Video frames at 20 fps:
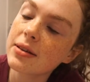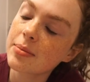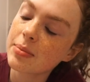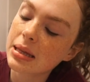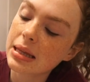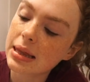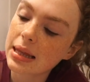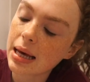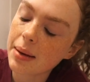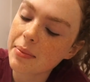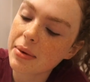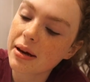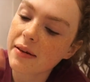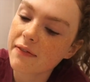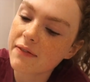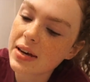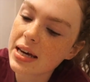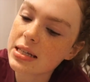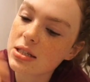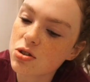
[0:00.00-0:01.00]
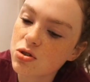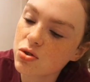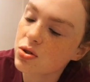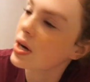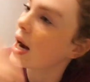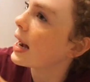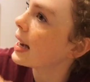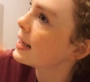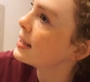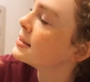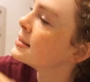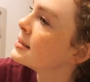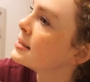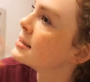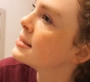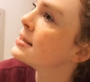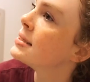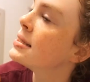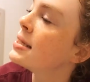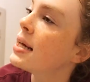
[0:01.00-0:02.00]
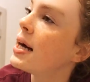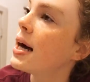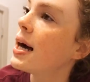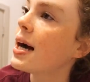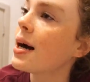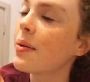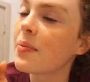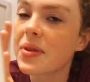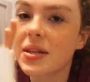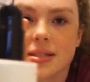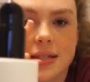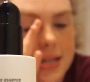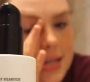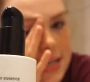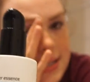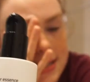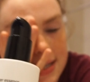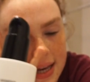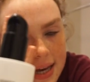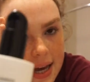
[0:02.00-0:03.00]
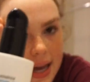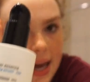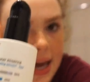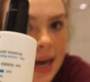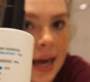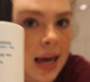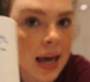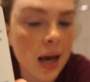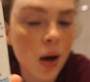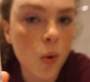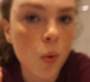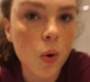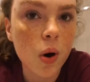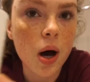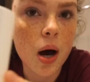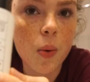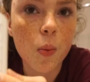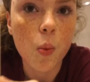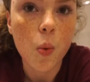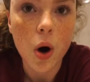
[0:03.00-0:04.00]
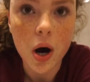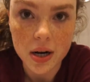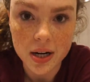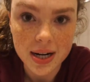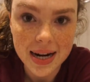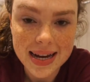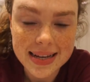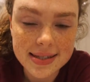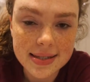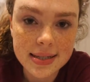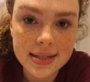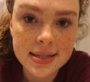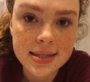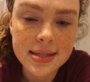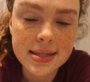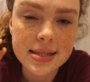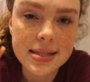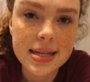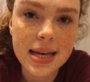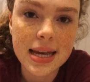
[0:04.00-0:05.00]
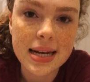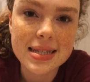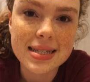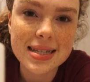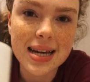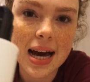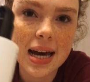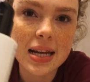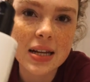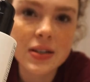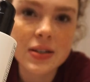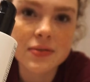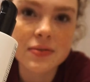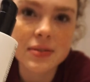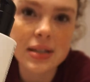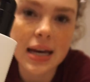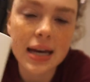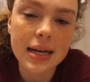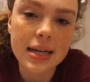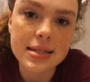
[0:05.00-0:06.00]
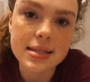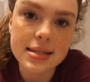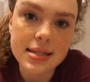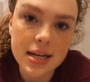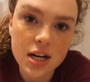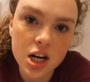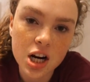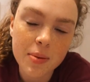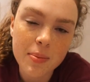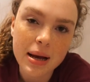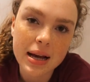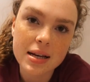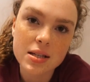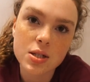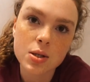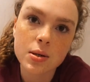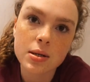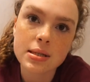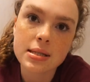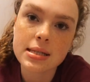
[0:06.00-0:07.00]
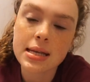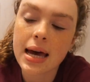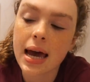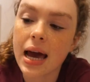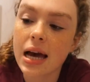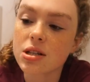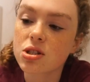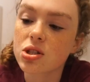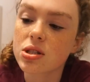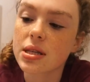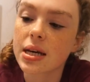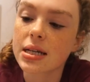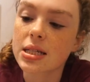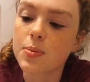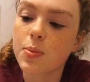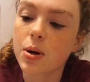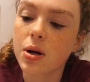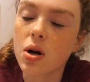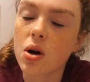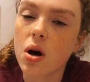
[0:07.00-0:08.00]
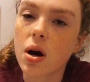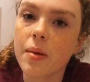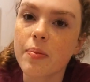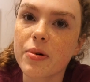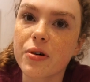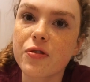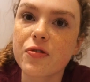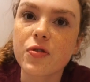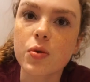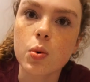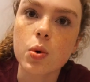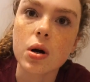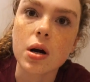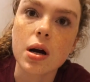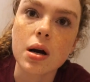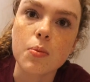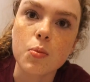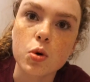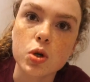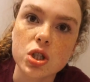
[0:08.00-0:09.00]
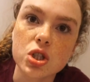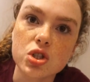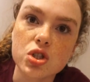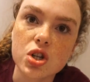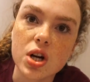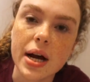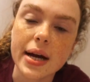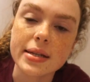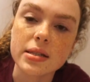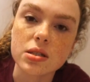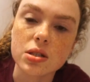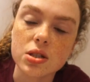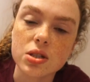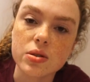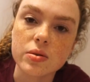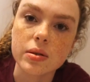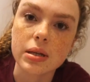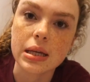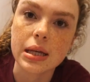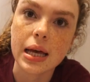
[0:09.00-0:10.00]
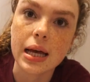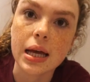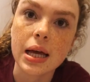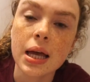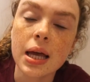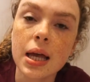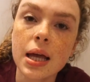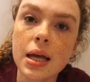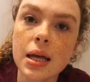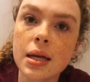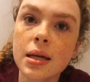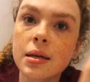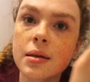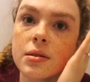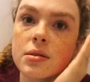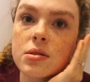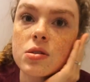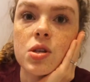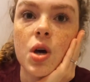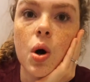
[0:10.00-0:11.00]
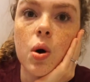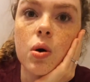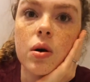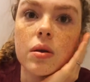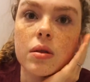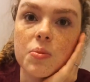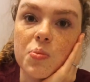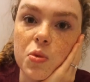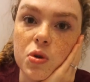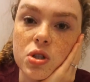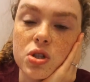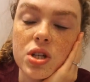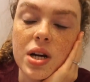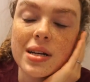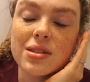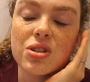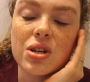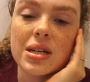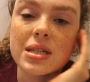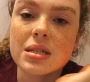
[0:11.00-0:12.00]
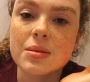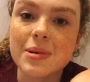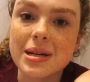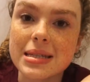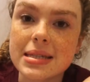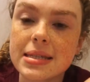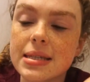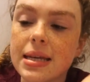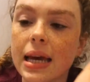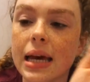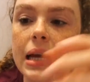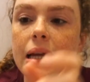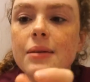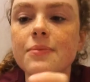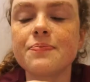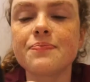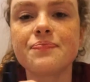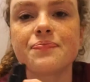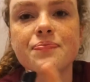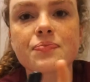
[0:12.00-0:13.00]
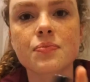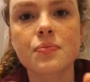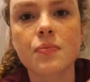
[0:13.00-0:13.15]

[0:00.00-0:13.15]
I'm gonna let my face dry. Um, this is a water essence, and it's kind of like a serum, I guess you could say. I just like to put it on before a moisturizer to really like soak the moisturizer into my skin.